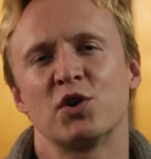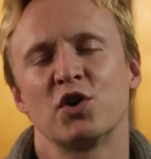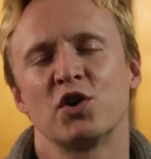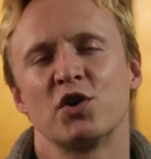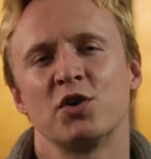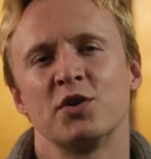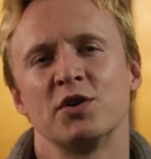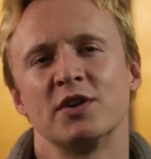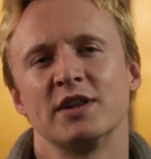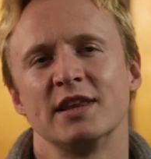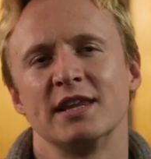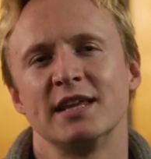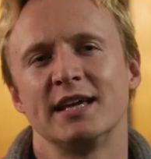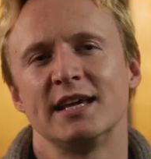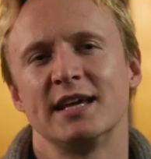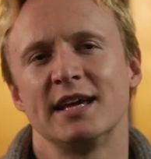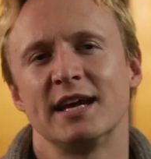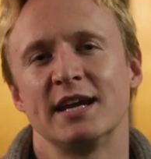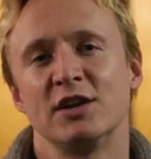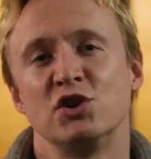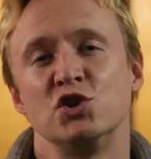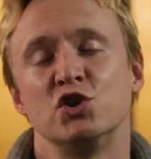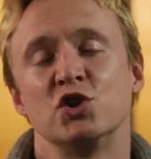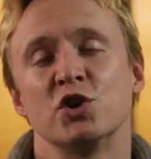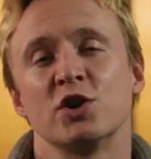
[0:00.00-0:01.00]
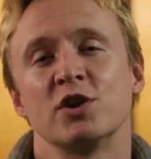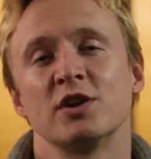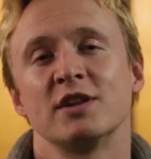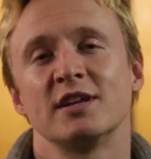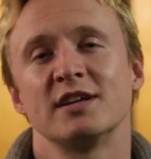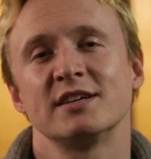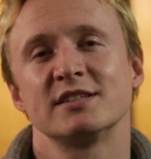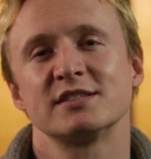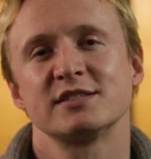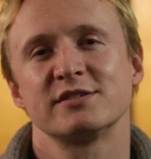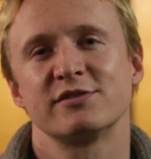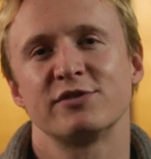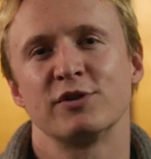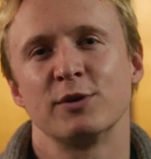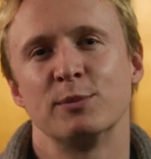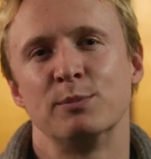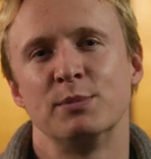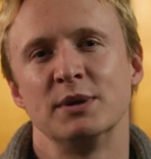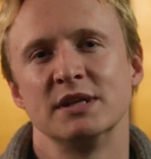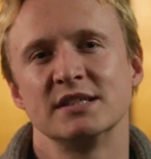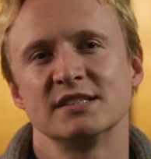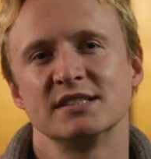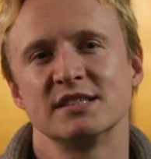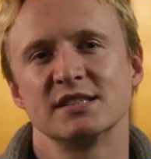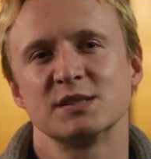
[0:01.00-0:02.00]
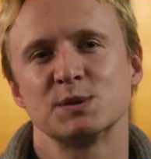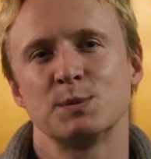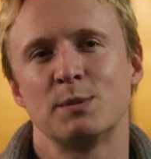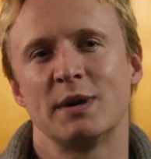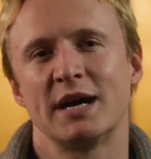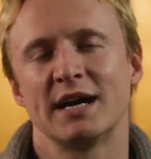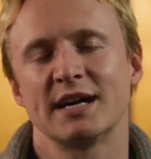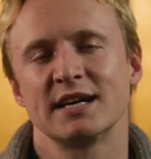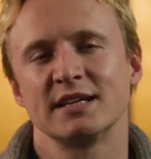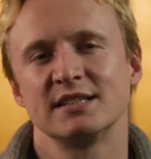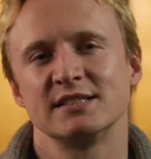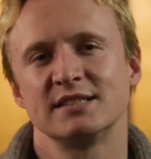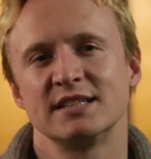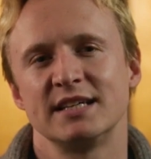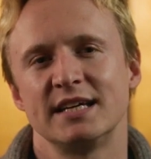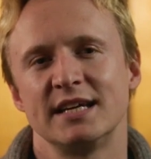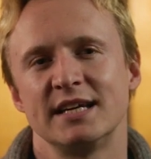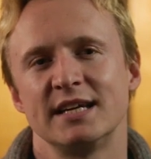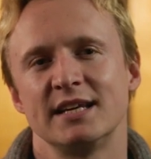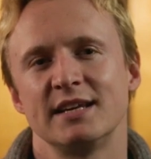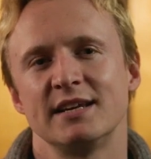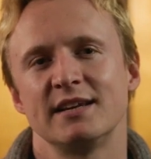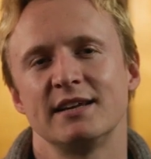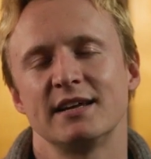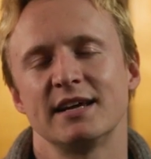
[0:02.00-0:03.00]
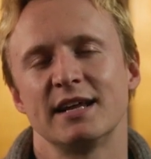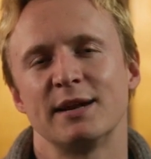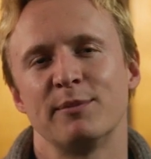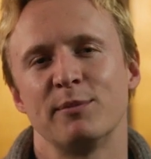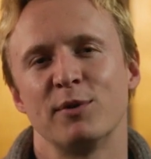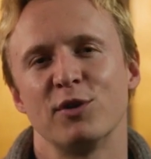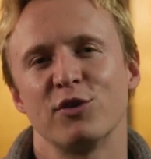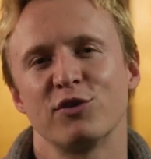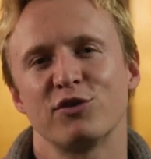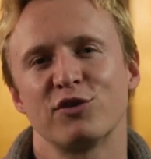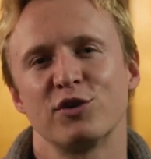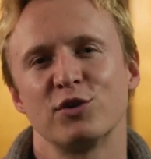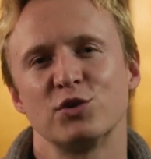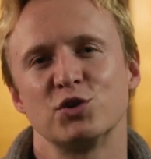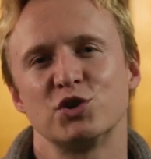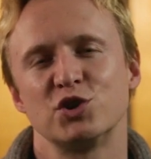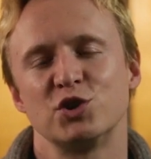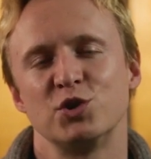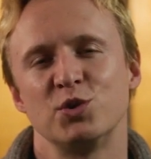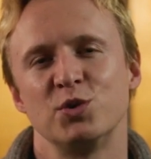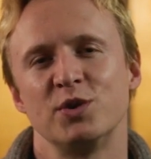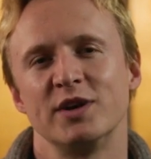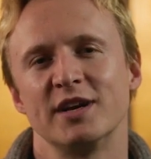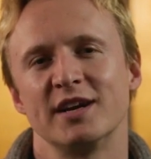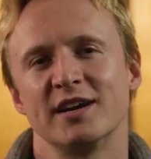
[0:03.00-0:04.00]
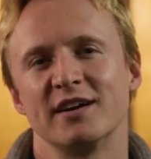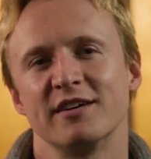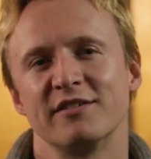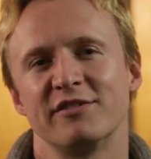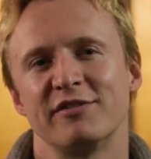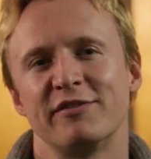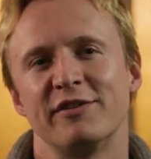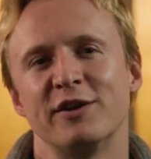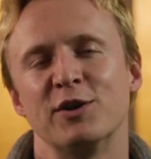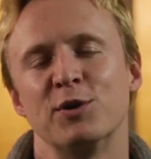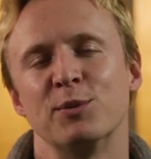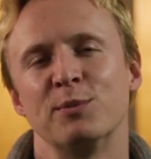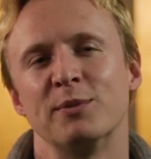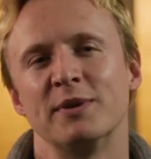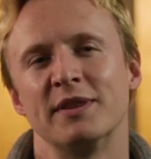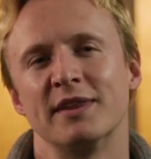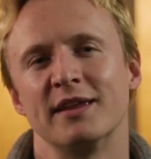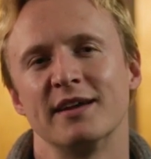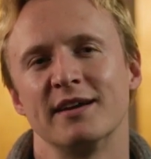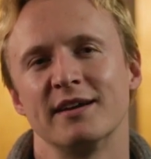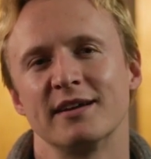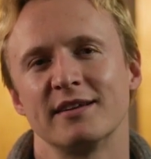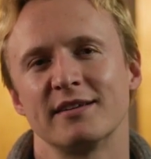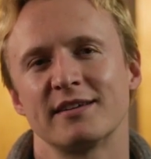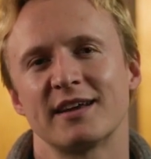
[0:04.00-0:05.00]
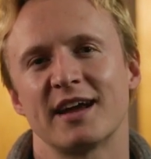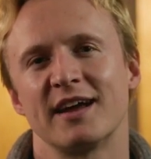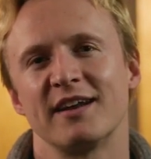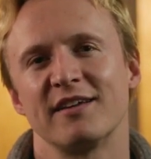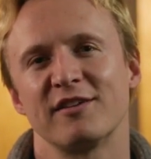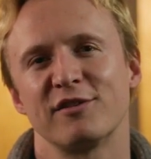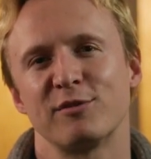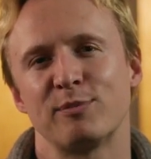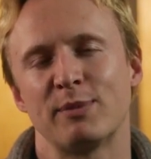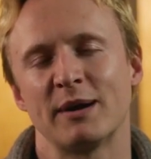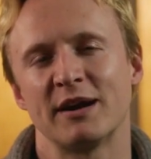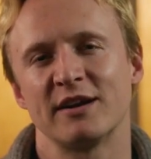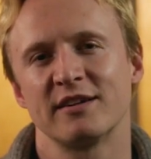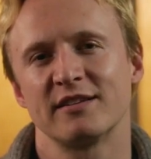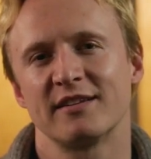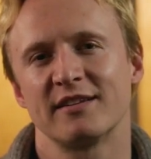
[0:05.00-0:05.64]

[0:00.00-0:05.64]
currently a journalist for Business Magazine, and I'm also shooting a film in the kind of spare